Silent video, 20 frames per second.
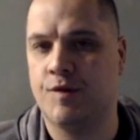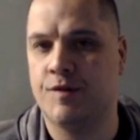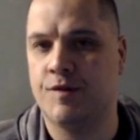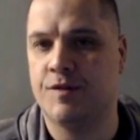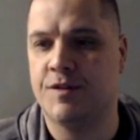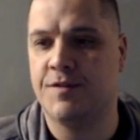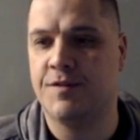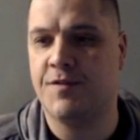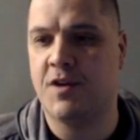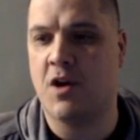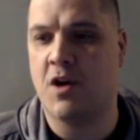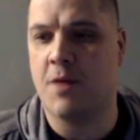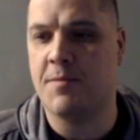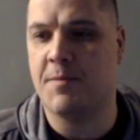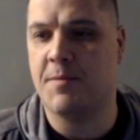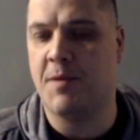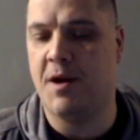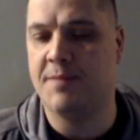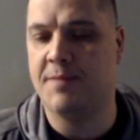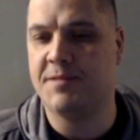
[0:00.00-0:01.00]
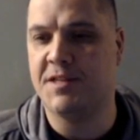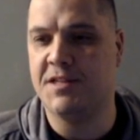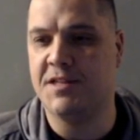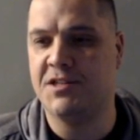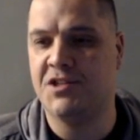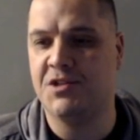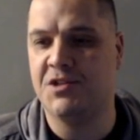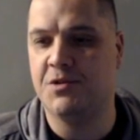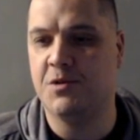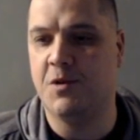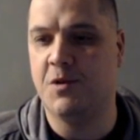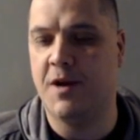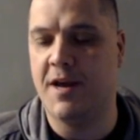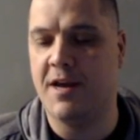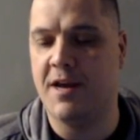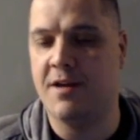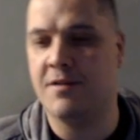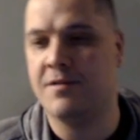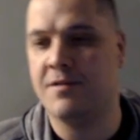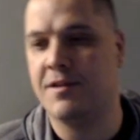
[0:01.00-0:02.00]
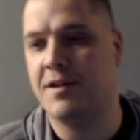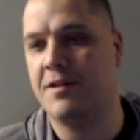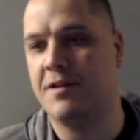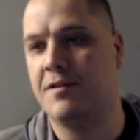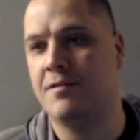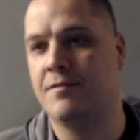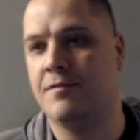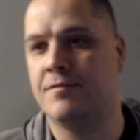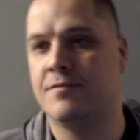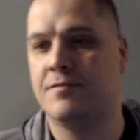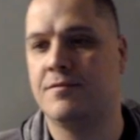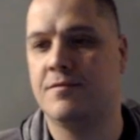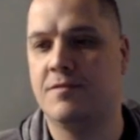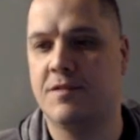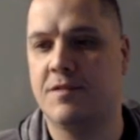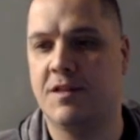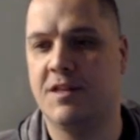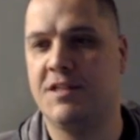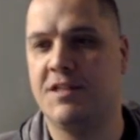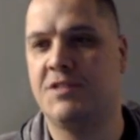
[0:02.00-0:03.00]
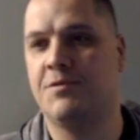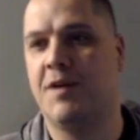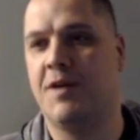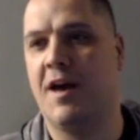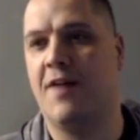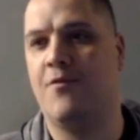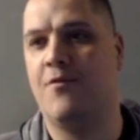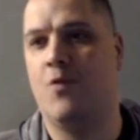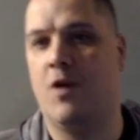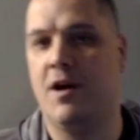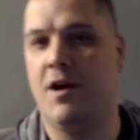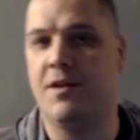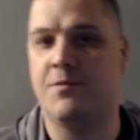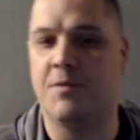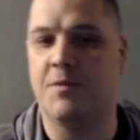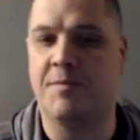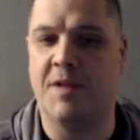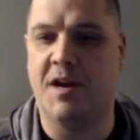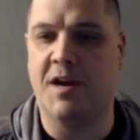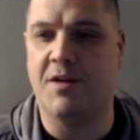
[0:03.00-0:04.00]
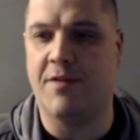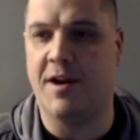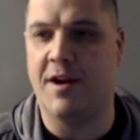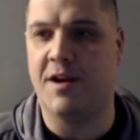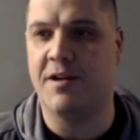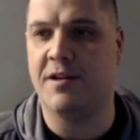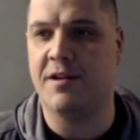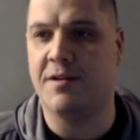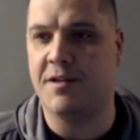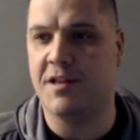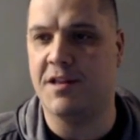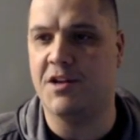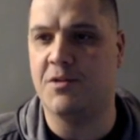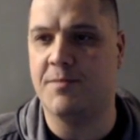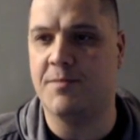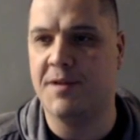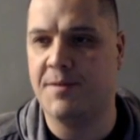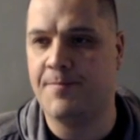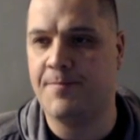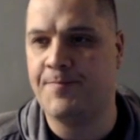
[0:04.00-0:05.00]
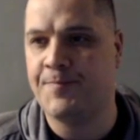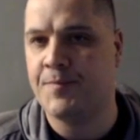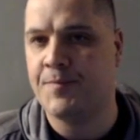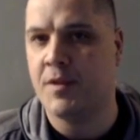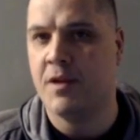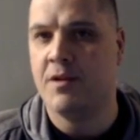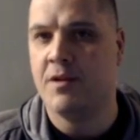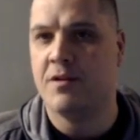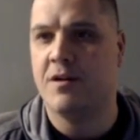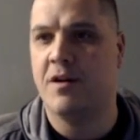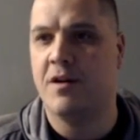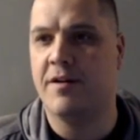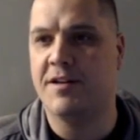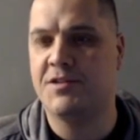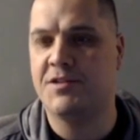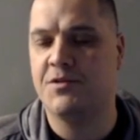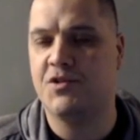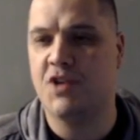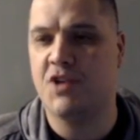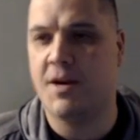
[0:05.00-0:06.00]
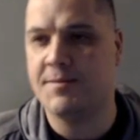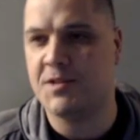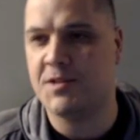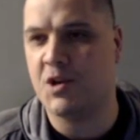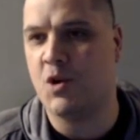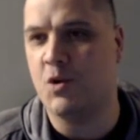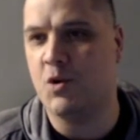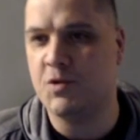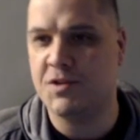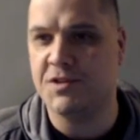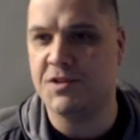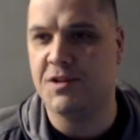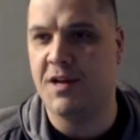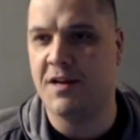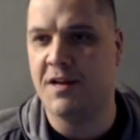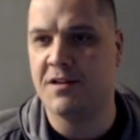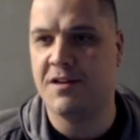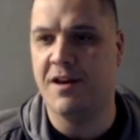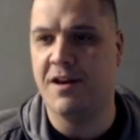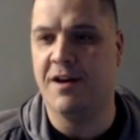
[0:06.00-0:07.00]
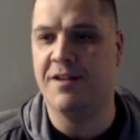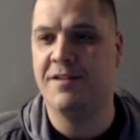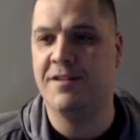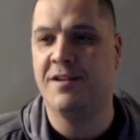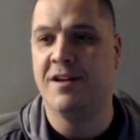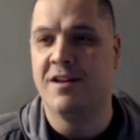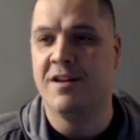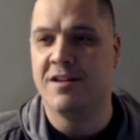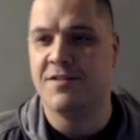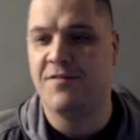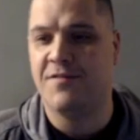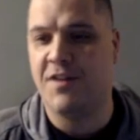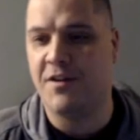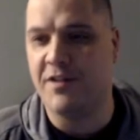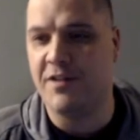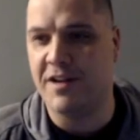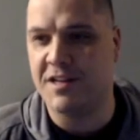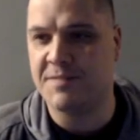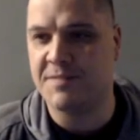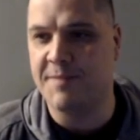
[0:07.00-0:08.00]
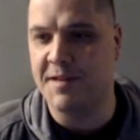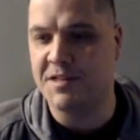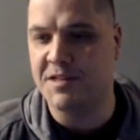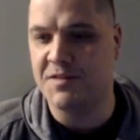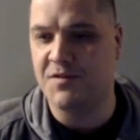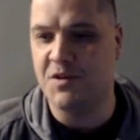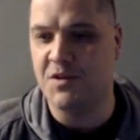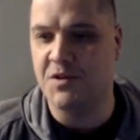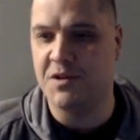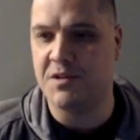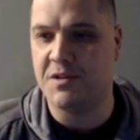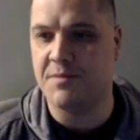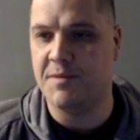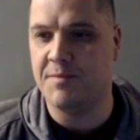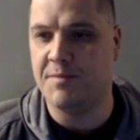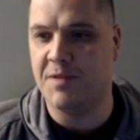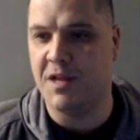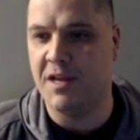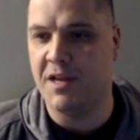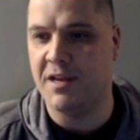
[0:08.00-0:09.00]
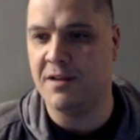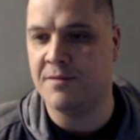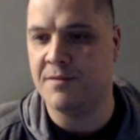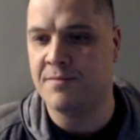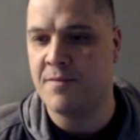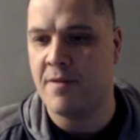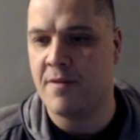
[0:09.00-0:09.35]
If he carpet bombs these 2 away, then at least we have 1. We play around it a little bit. Alright, so he drops the coastal gun. Very expensive unit to be playing.